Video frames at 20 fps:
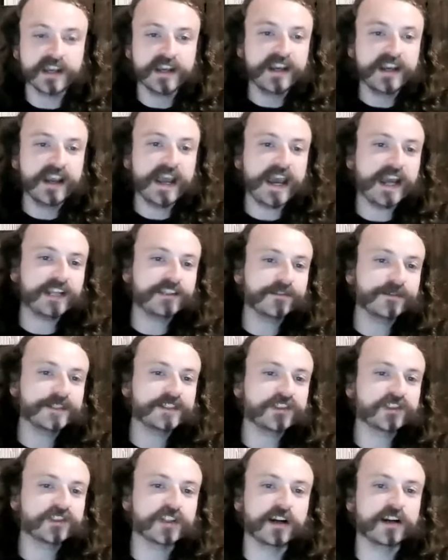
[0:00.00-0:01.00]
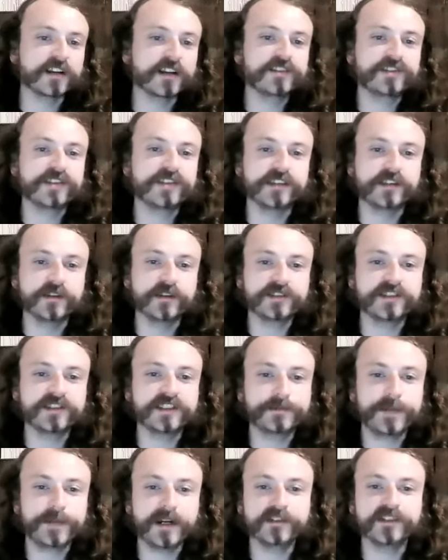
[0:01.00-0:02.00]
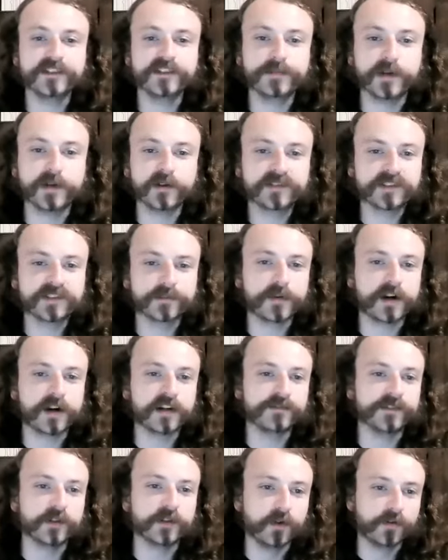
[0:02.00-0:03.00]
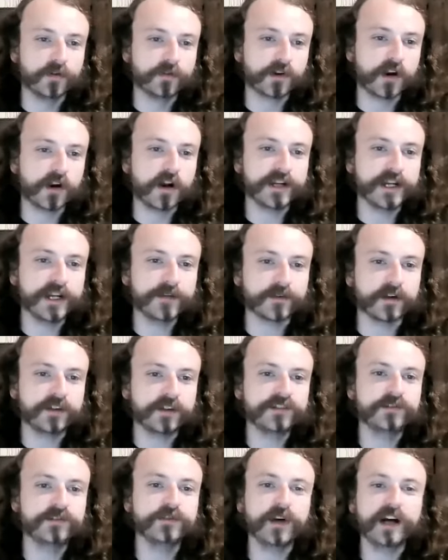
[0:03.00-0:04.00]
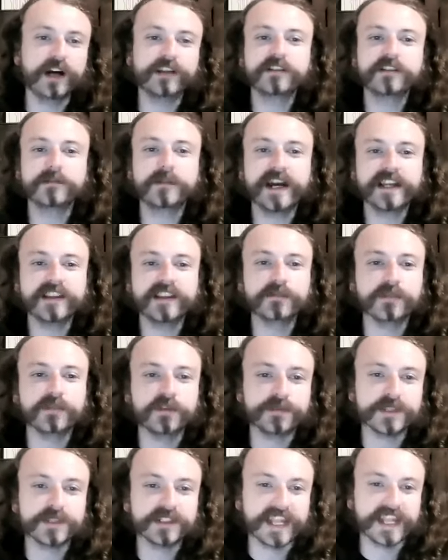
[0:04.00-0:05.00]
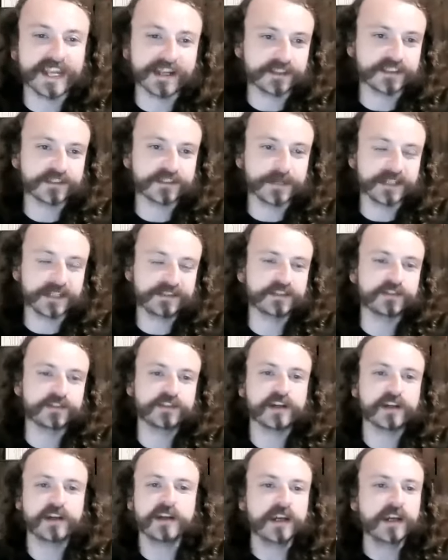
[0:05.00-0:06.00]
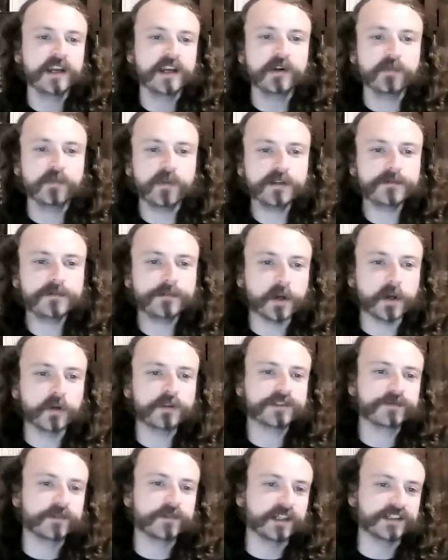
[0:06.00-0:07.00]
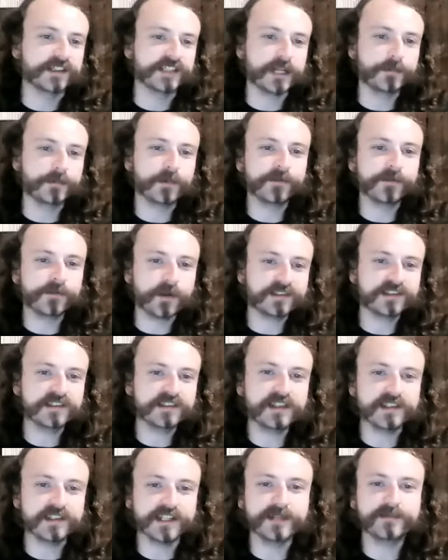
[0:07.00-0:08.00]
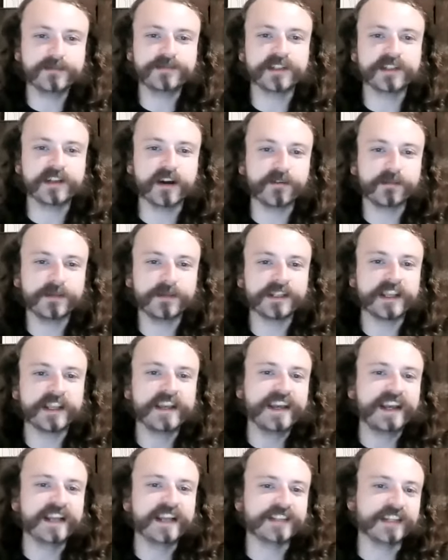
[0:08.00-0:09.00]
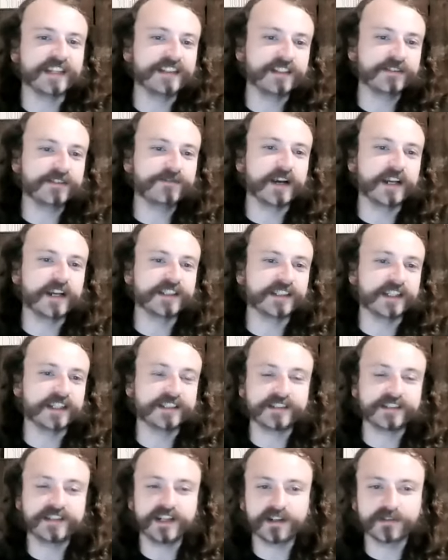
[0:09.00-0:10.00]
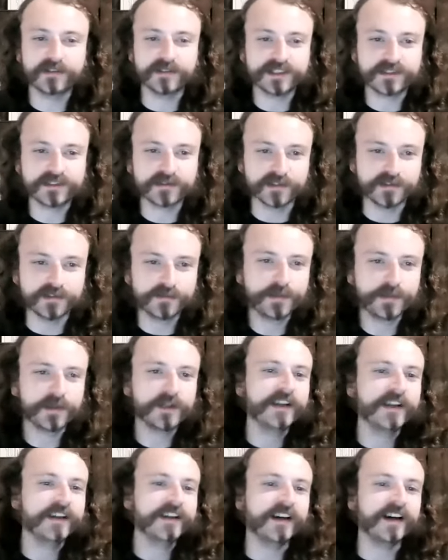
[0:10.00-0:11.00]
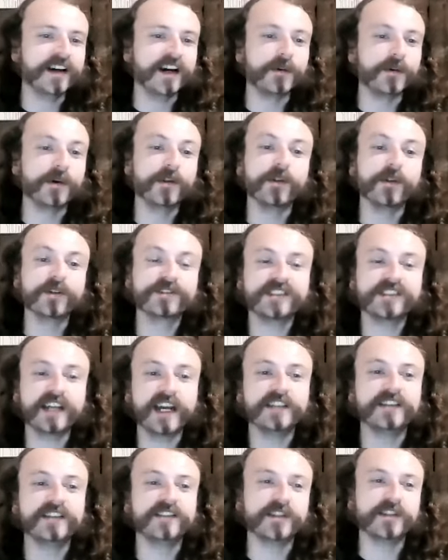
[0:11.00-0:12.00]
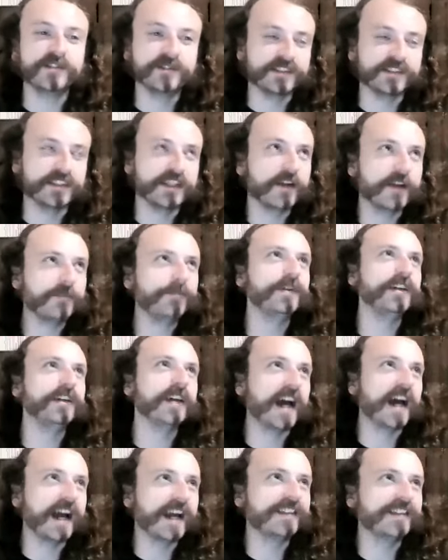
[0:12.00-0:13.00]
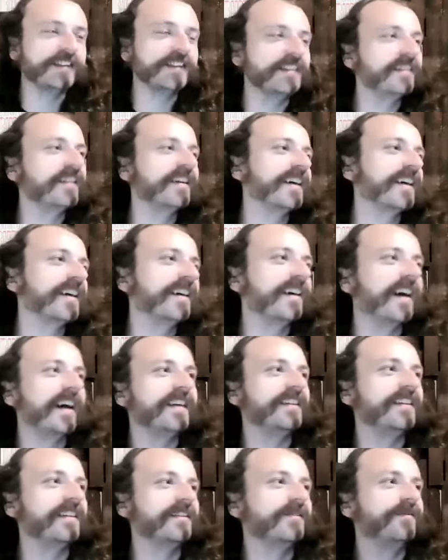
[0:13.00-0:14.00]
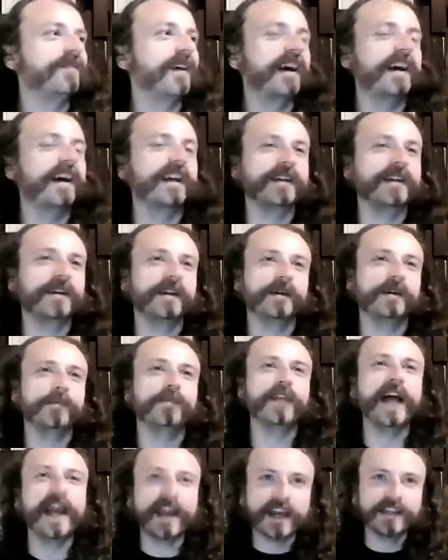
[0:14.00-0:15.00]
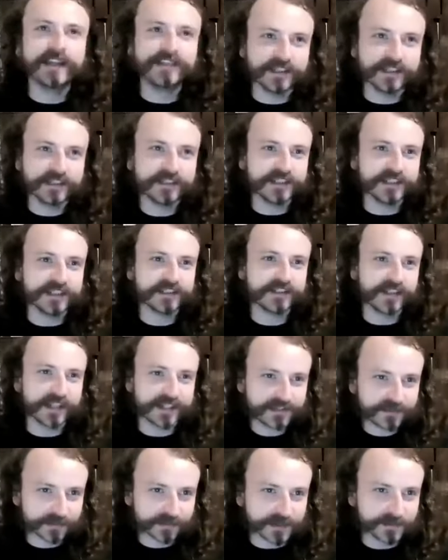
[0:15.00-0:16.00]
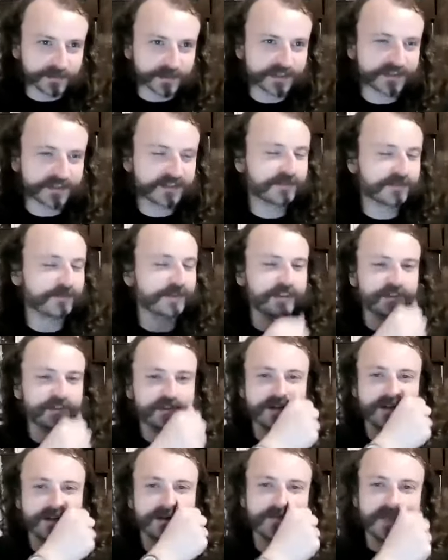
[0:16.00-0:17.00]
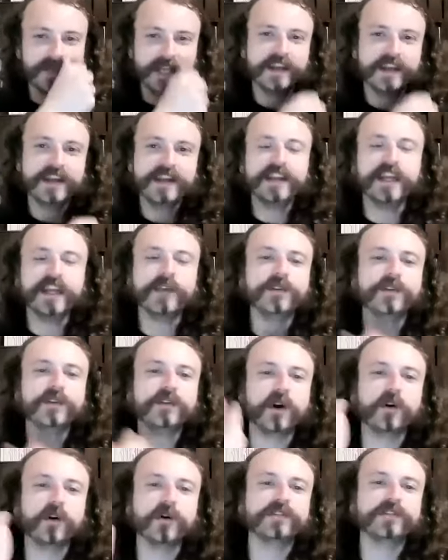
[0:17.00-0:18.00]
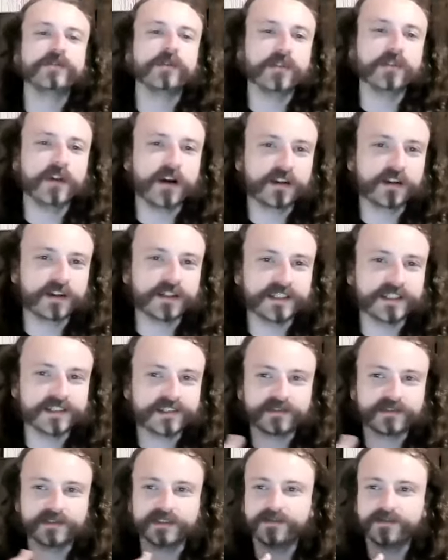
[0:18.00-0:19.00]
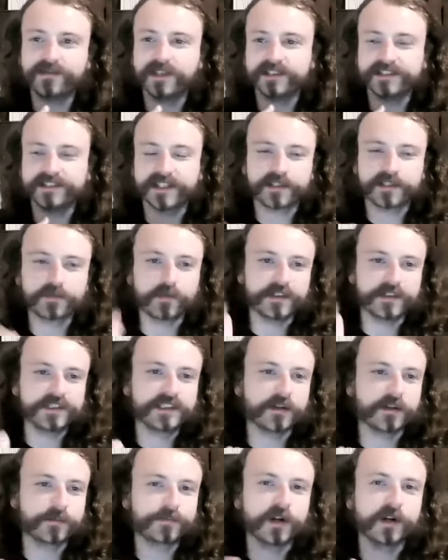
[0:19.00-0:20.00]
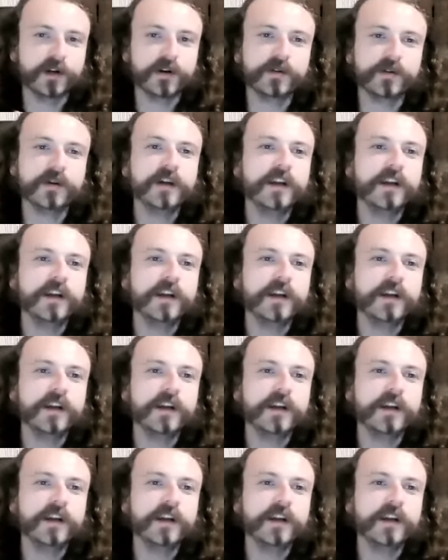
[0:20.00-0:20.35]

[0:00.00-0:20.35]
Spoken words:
Activists charge that those disparaging posts are part of an overall effort to undermine the movement and its message. One post, for example, falsely claims the government has identified it as a terrorist group. Although, side note, the FBI did identify black identity extremists, which, if you go into a longer history of things like COINTELPRO,